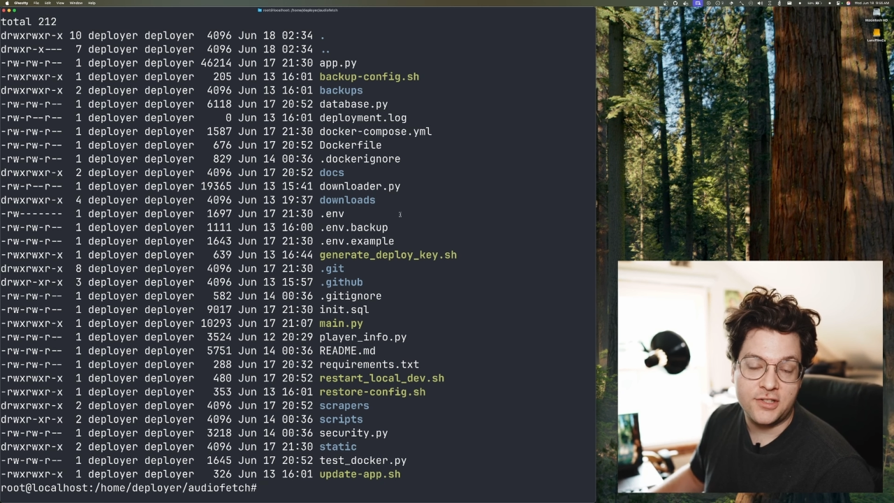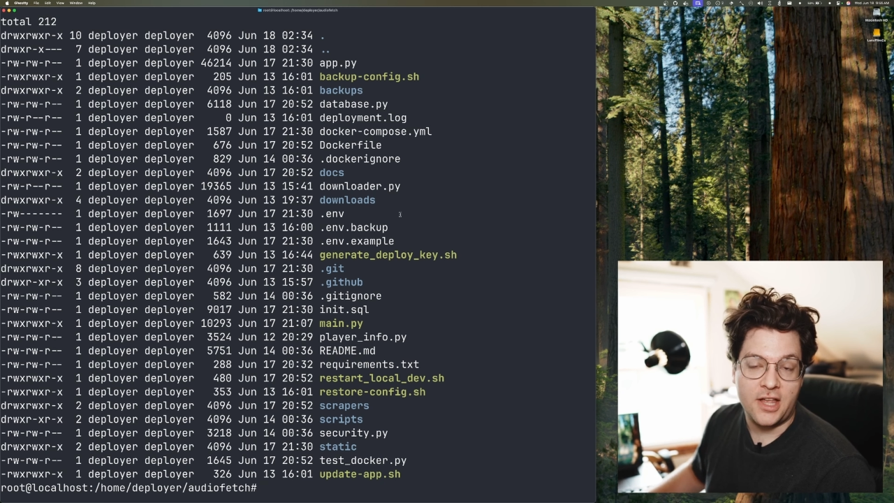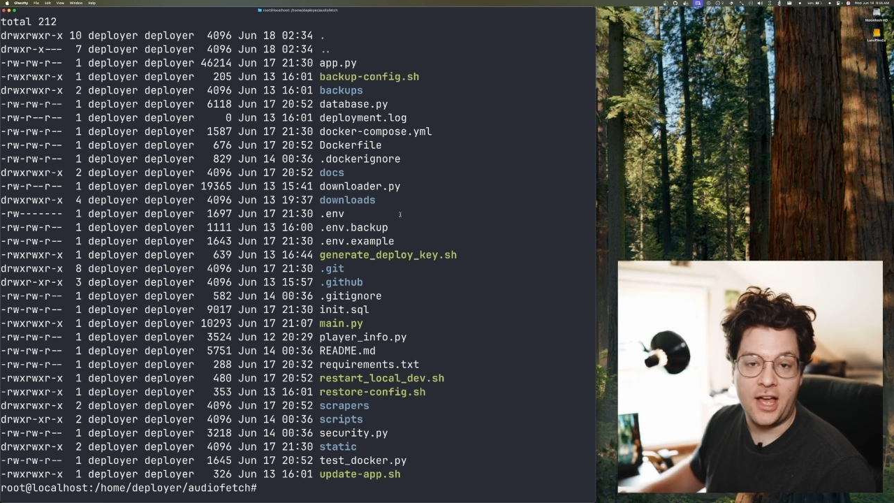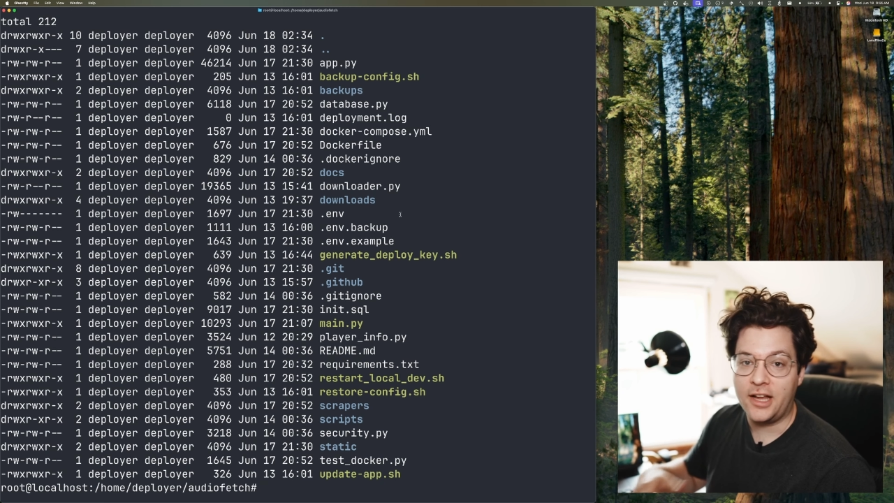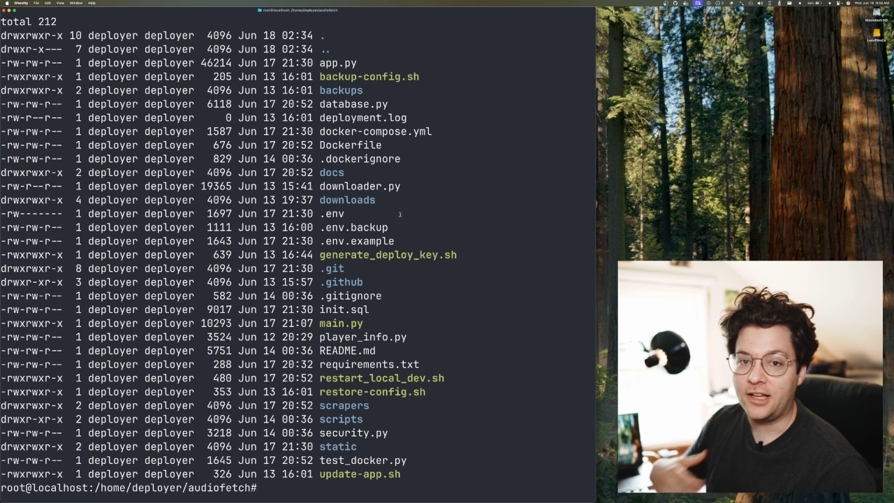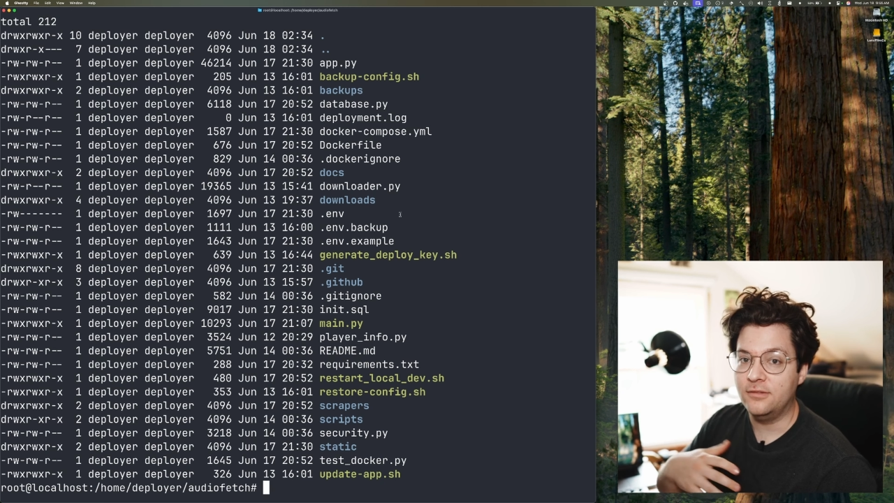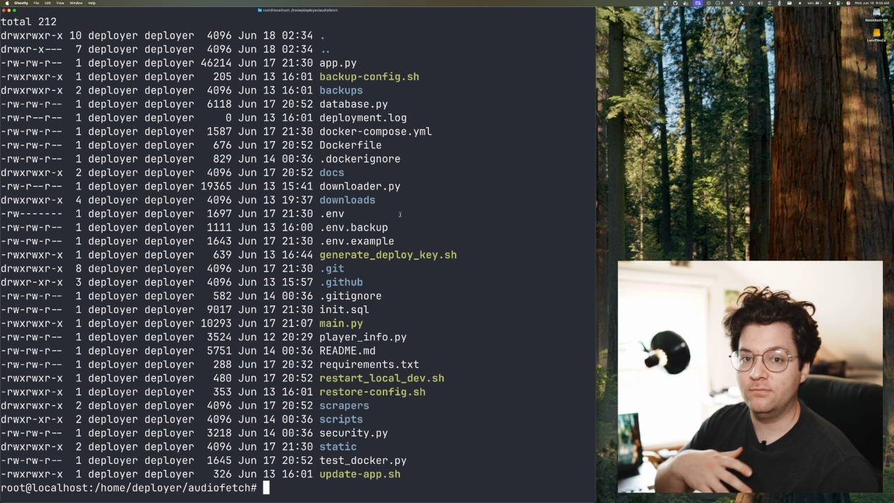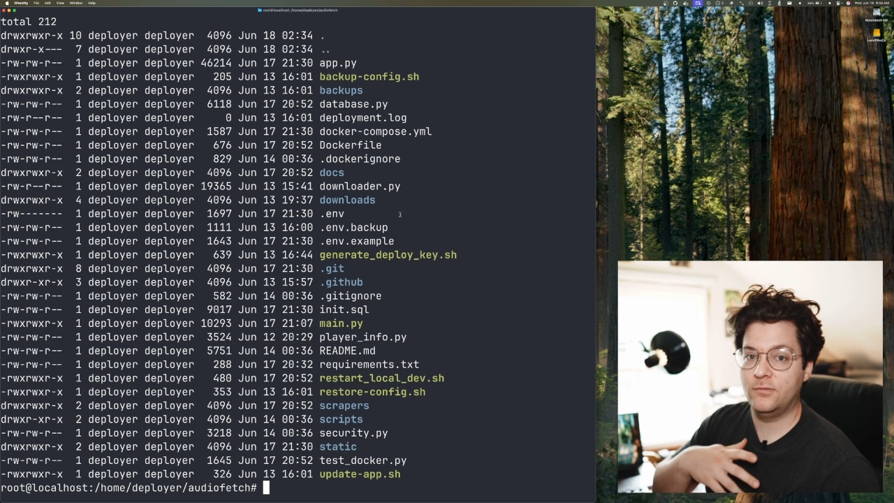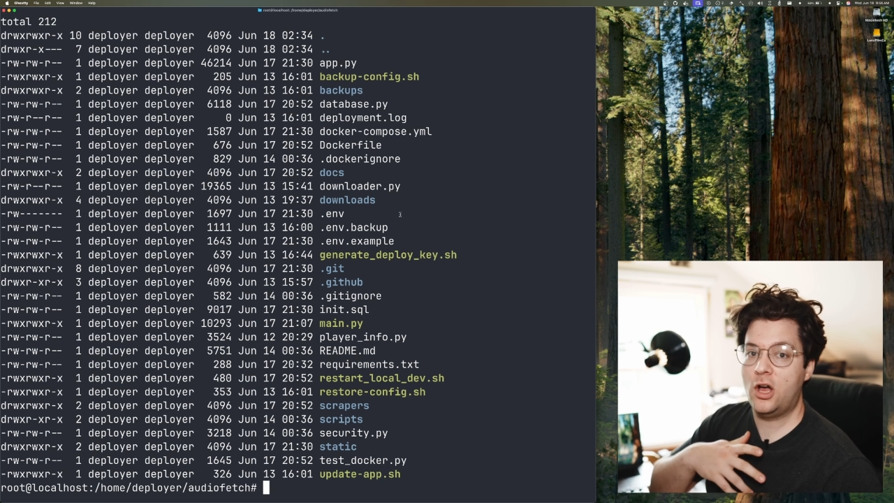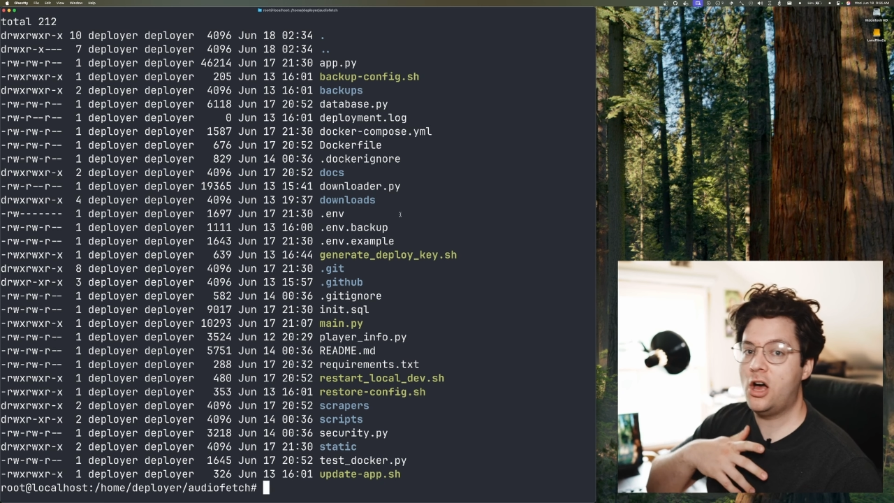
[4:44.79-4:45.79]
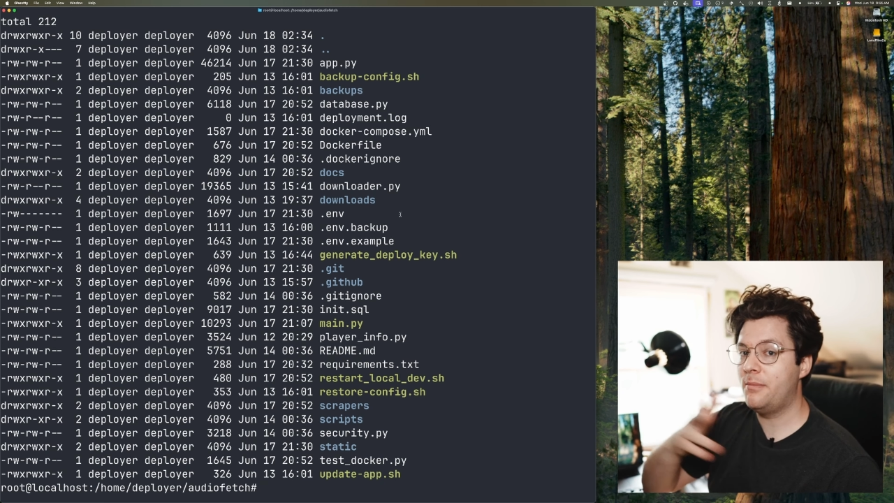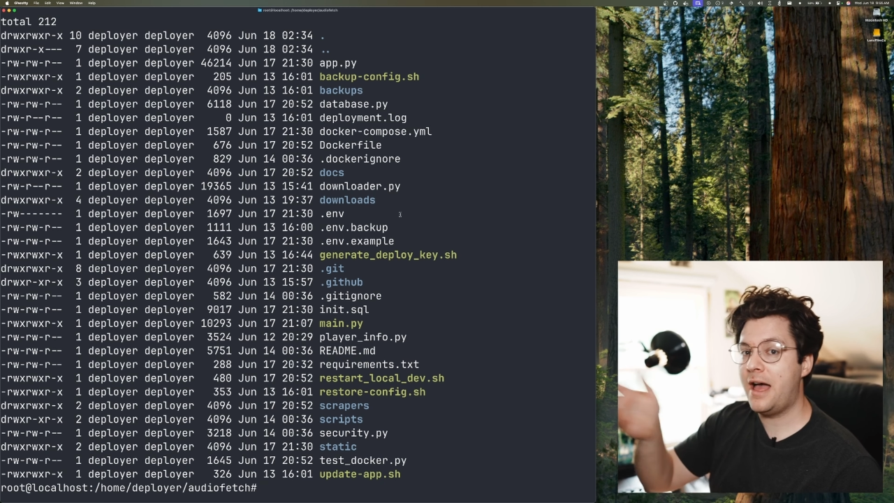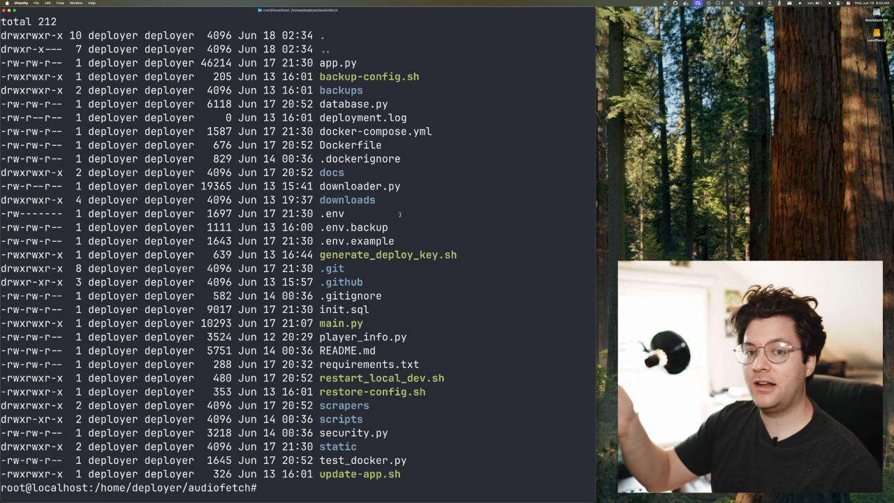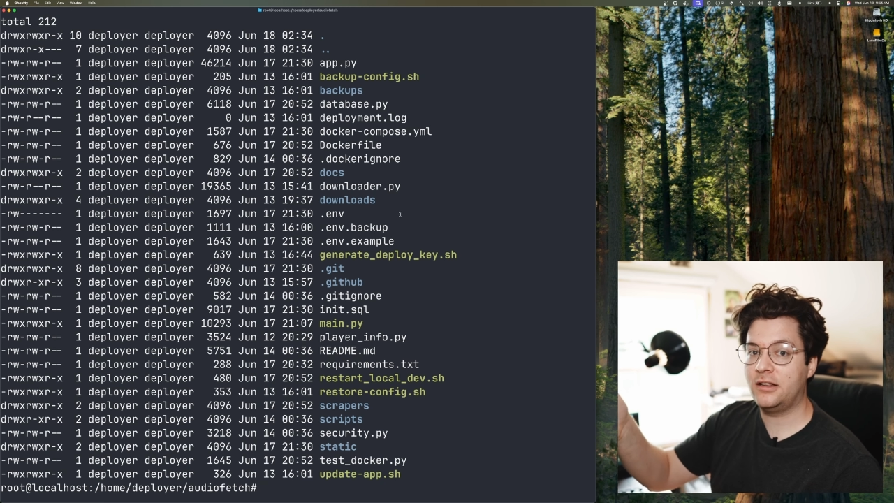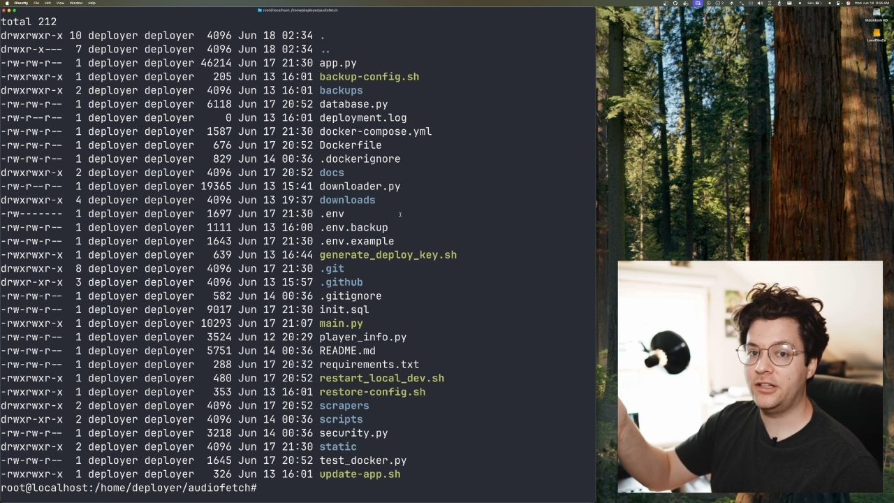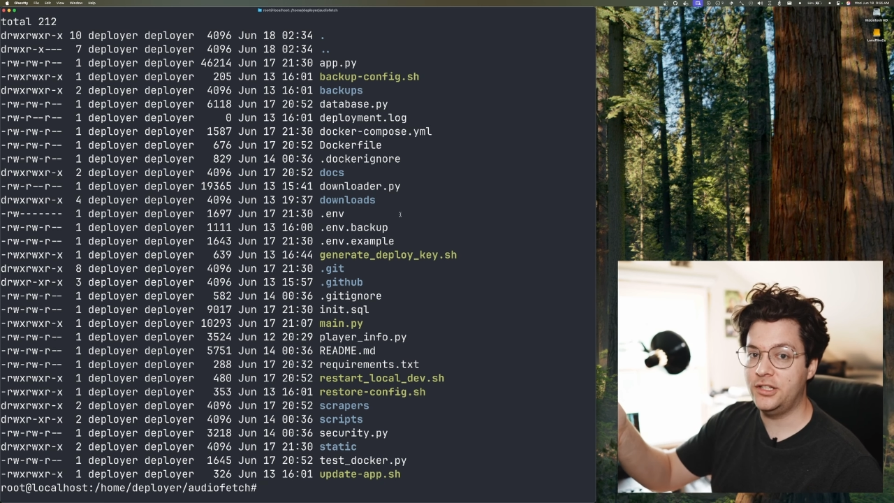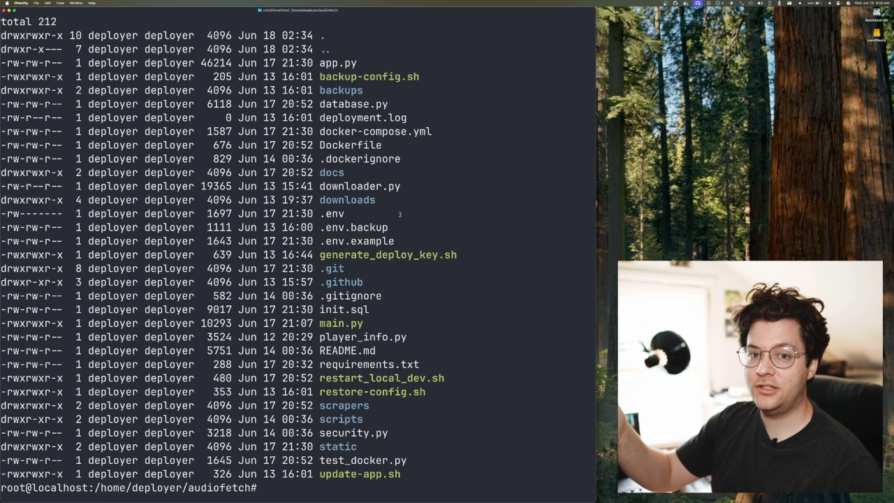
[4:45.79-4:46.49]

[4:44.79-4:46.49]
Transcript: I can automatically